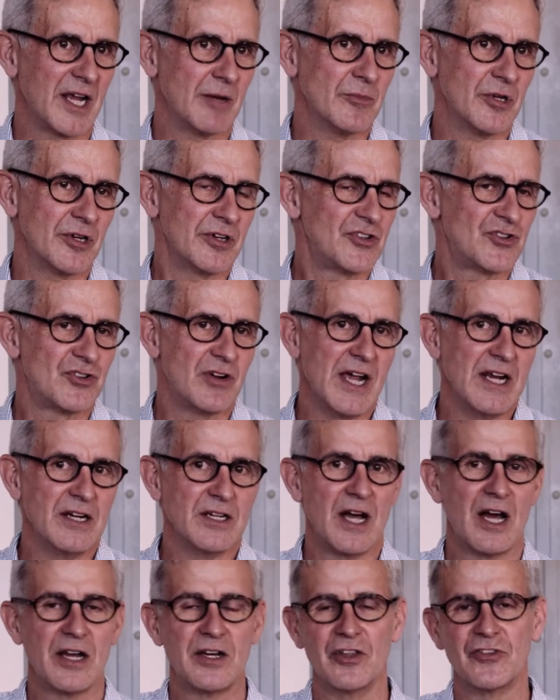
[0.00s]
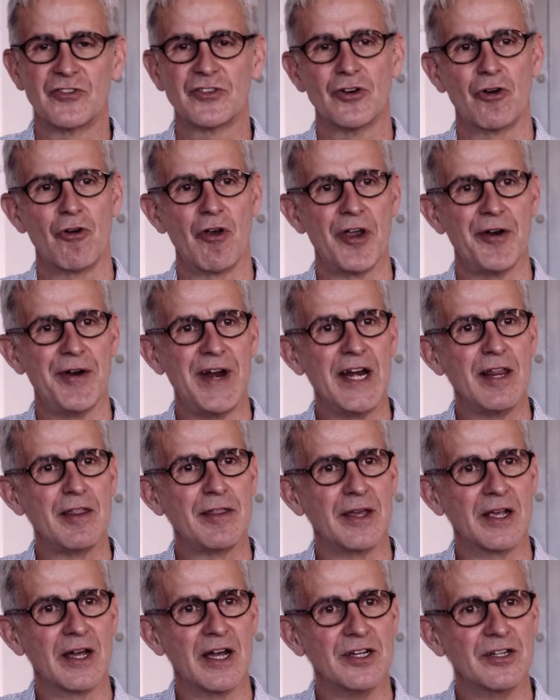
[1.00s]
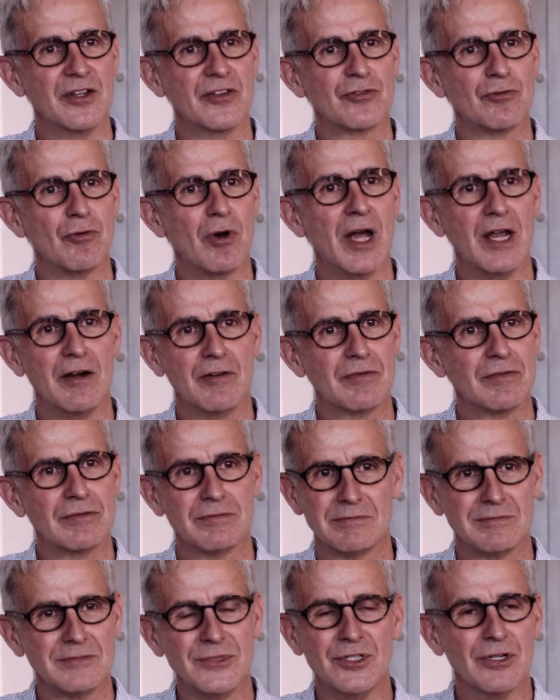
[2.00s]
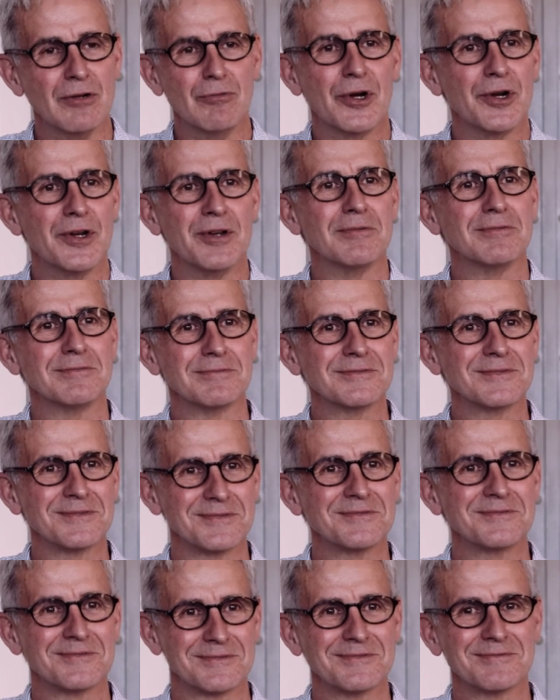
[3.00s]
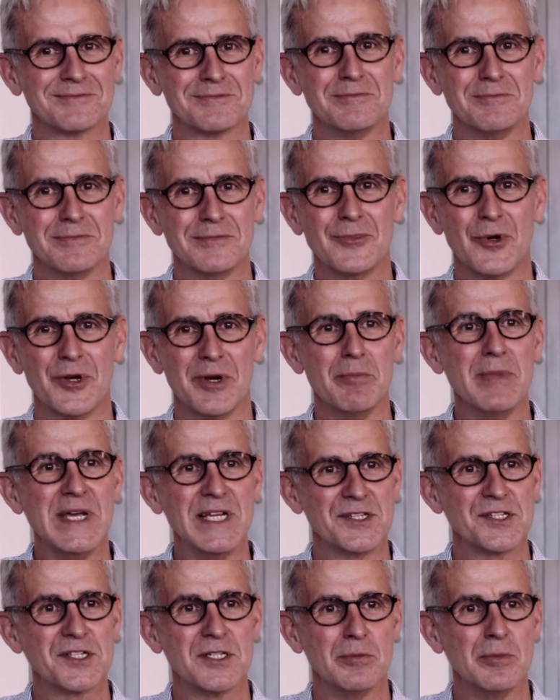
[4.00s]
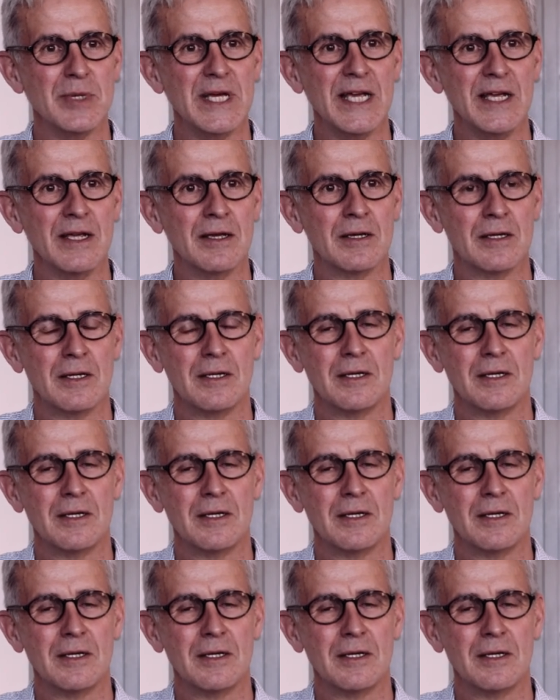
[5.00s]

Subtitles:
I'm not a trained art historian or anything. I just write, you know, what it means to me.